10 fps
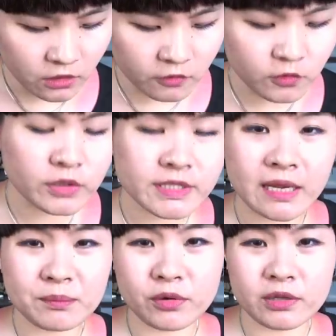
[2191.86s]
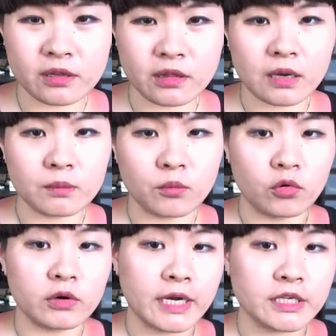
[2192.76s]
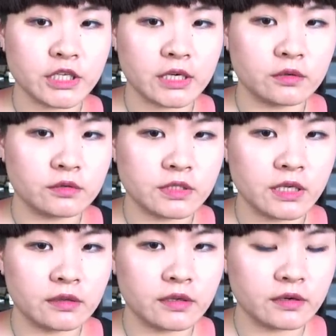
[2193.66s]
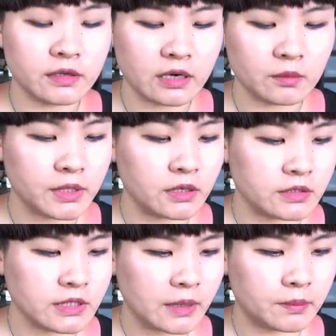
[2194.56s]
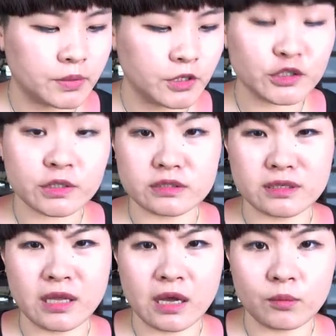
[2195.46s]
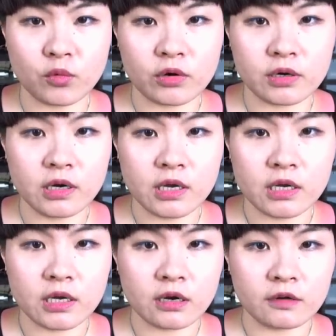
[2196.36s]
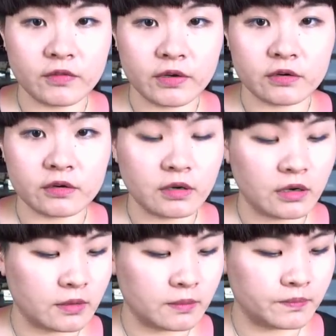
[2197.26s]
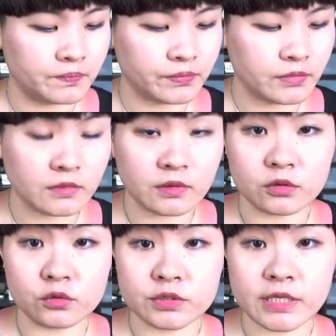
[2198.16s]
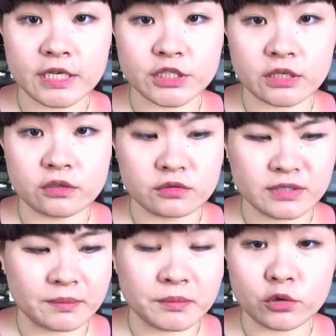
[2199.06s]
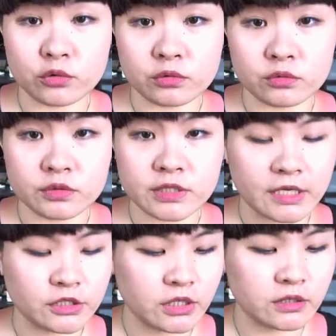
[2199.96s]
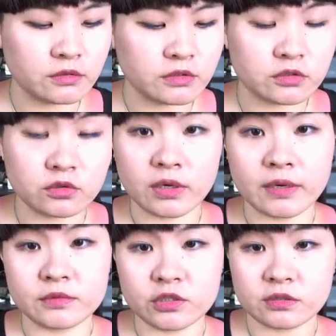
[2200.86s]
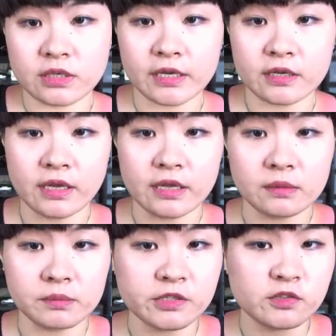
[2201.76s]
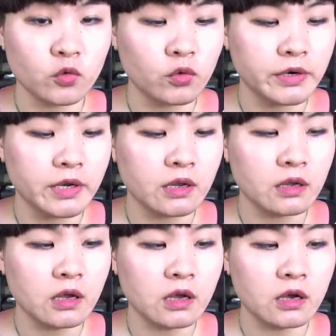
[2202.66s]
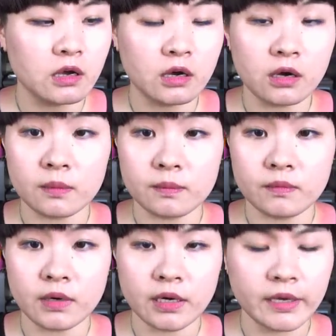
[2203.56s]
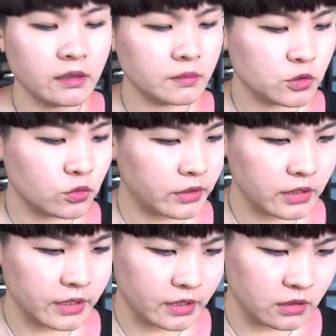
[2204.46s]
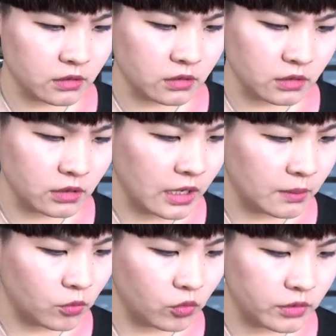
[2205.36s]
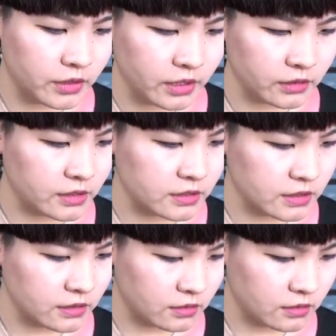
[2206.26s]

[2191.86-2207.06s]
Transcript: Of course, I put a lot more eyeshadows in there now because I purchased a lot more of their um, loose eyeshadows, like mineral loose eyeshadows. So I just I end up storing um I end up storing like a lot more in this.